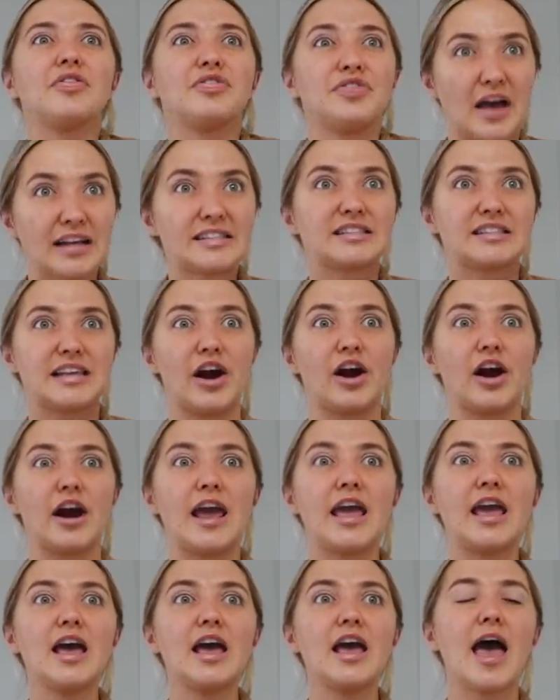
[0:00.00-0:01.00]
That's
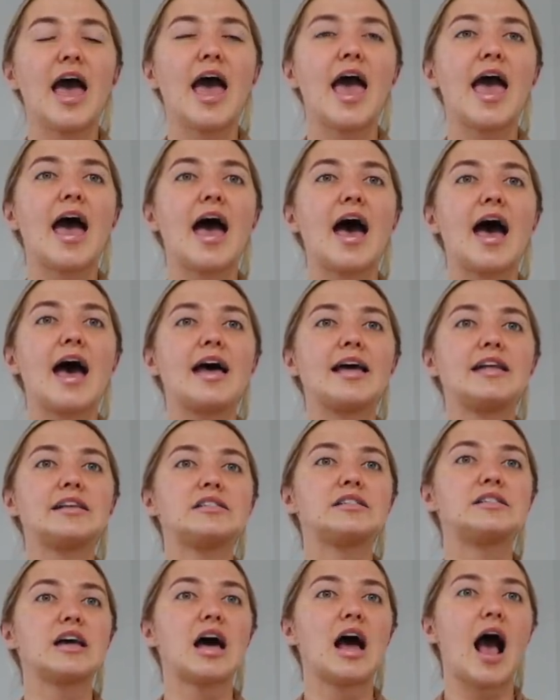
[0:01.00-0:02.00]
scary.
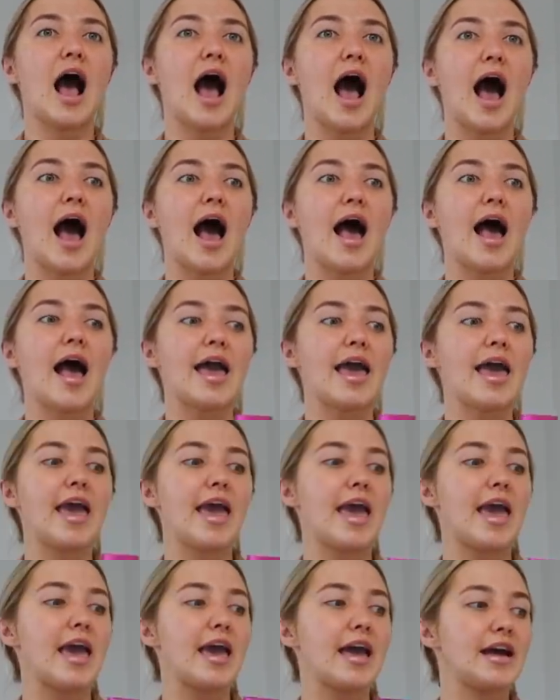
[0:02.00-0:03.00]
And
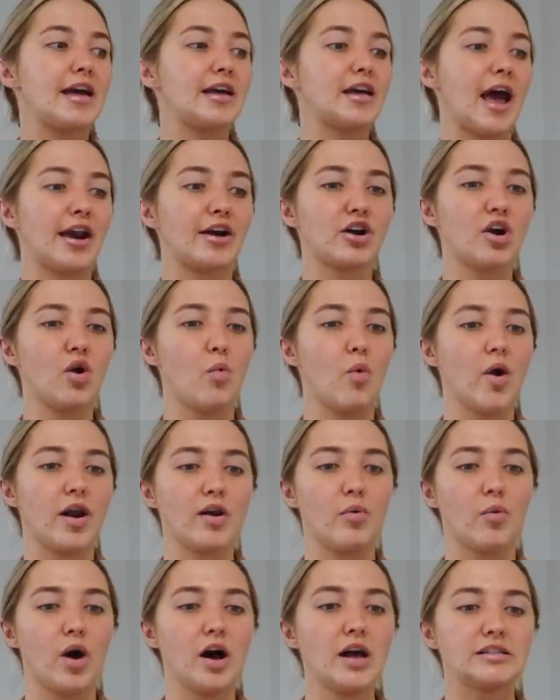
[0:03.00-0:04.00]
I I don't know what
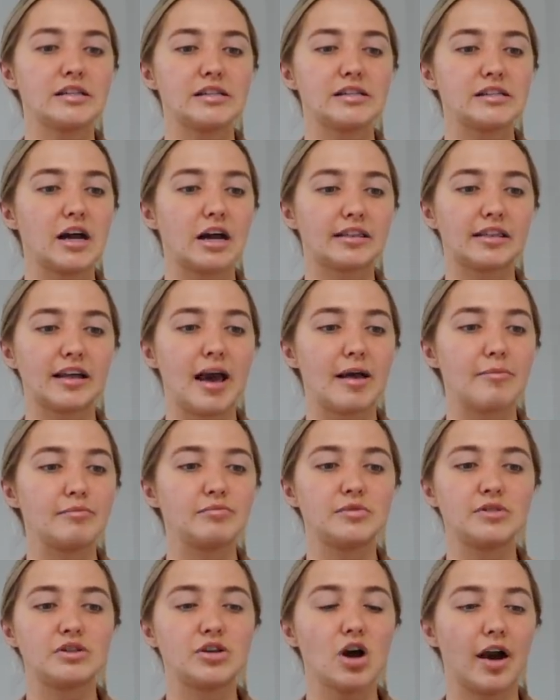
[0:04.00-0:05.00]
it was. It's not that
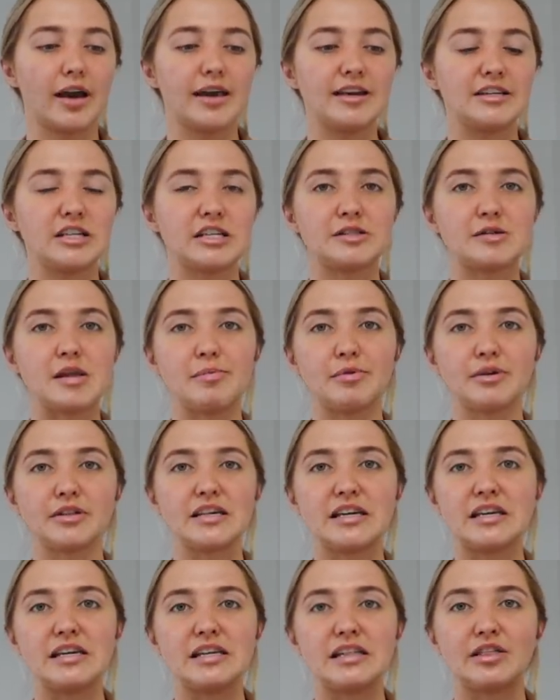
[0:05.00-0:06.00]
I'm talking to these people
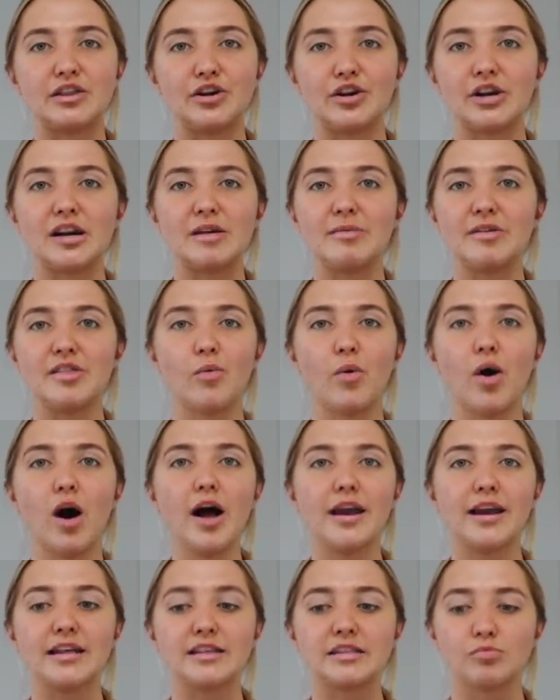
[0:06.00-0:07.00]
thinking that they're gonna be the
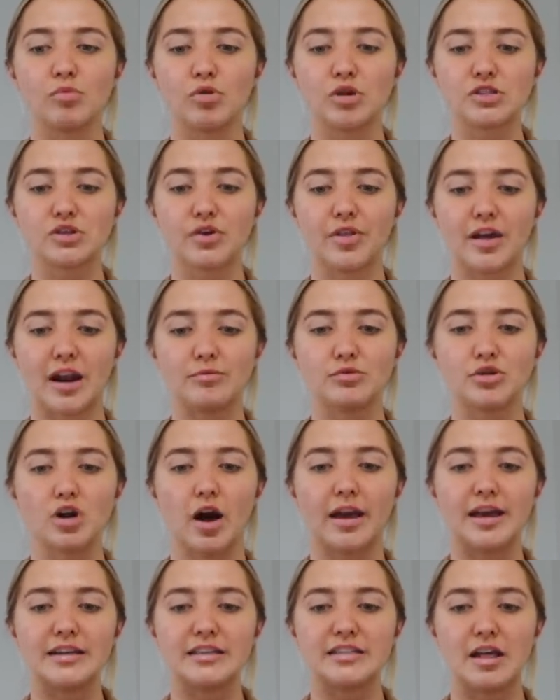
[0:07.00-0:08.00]
one. It's more so that I'm
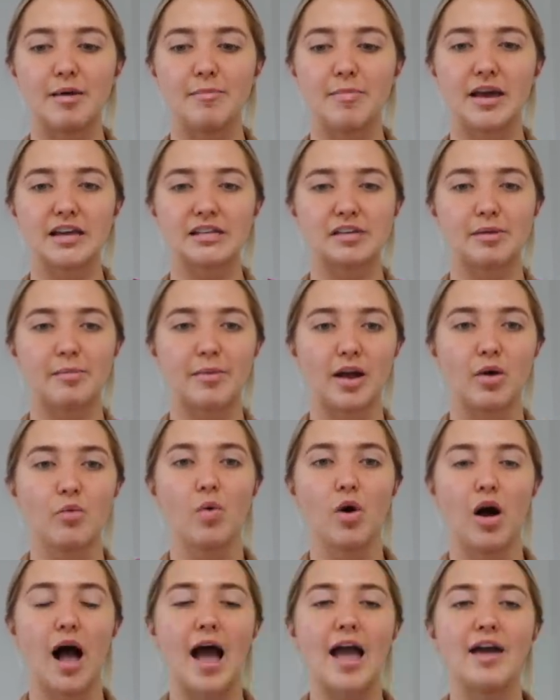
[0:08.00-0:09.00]
talking to them because I'm like,
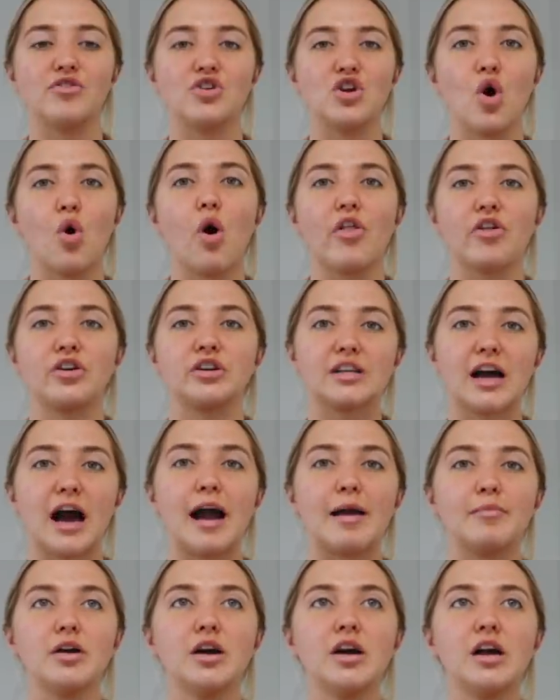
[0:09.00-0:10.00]
well, I have no other
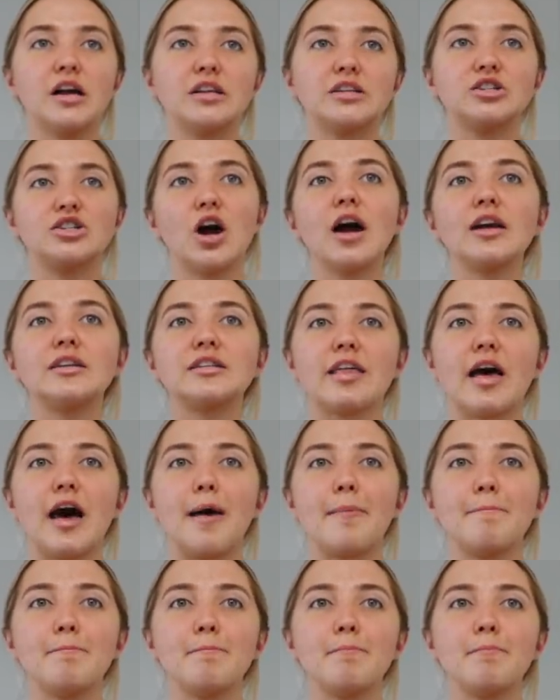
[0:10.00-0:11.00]
time to talk to
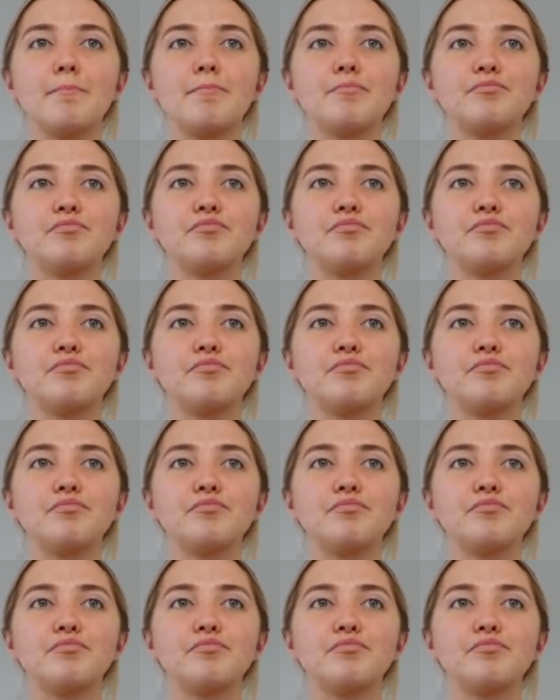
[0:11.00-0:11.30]
them